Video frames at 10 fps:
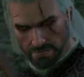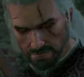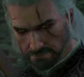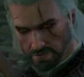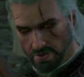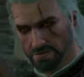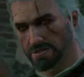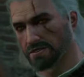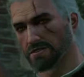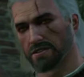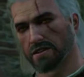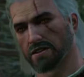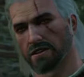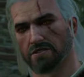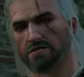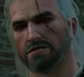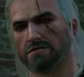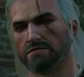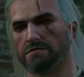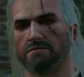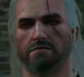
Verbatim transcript: She brought death down on others.